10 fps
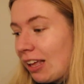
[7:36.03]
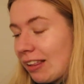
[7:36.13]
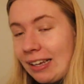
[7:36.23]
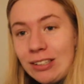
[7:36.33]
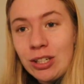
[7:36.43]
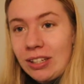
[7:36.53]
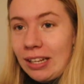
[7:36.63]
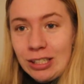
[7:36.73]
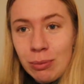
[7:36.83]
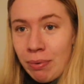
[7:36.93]
like
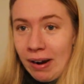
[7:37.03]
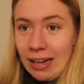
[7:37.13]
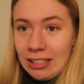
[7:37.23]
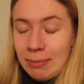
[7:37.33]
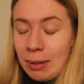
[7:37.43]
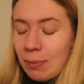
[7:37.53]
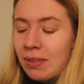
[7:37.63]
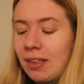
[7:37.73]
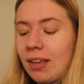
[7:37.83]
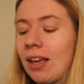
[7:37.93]
they surprised me
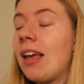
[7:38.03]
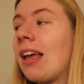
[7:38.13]
with it.